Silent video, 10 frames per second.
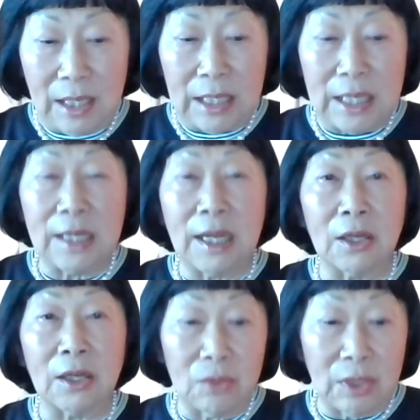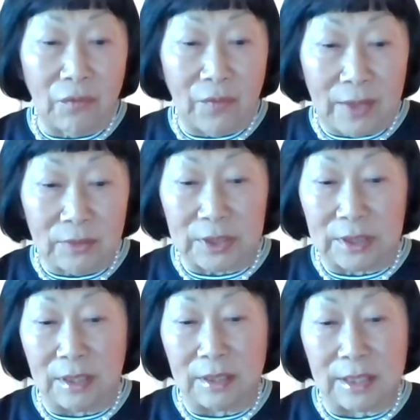He not only
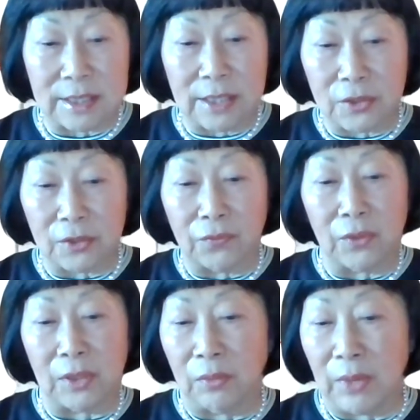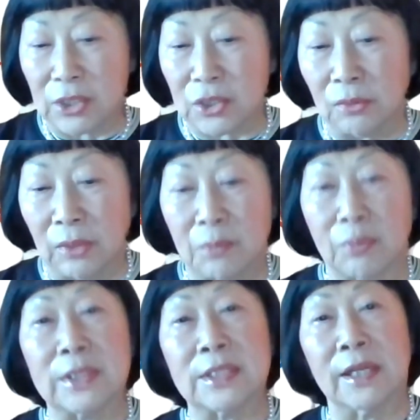founded the Center for Congressional and
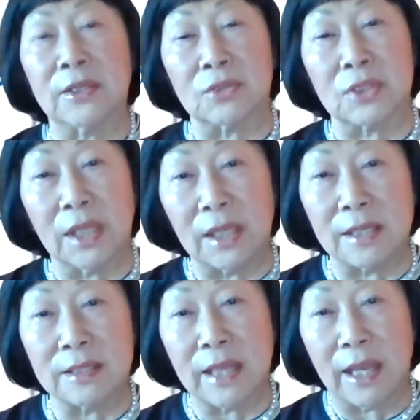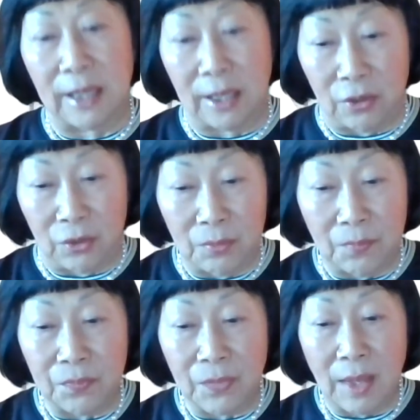Presidential Studies at AU,
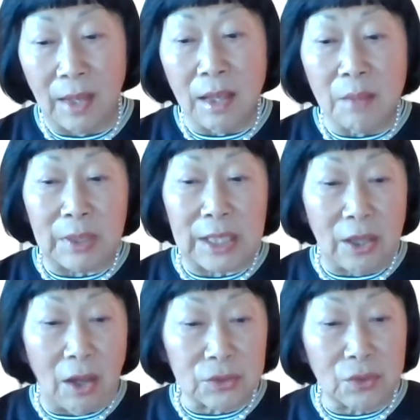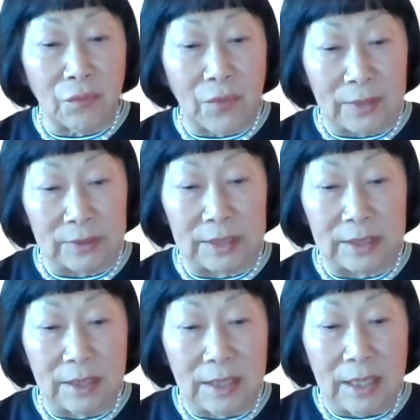but he also
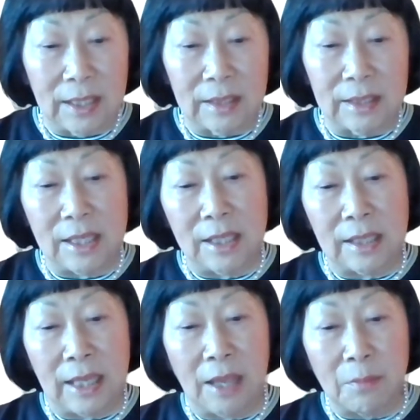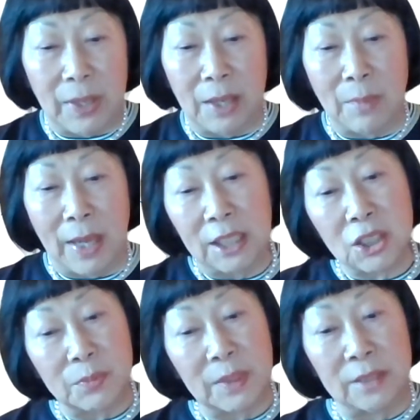founded the Campaign
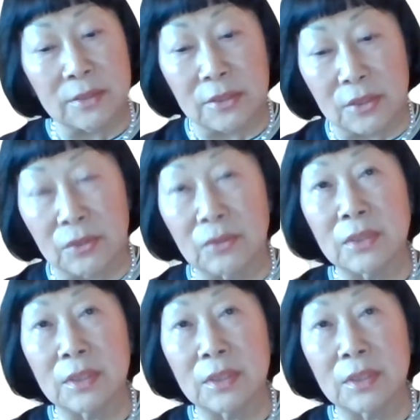Management Institute,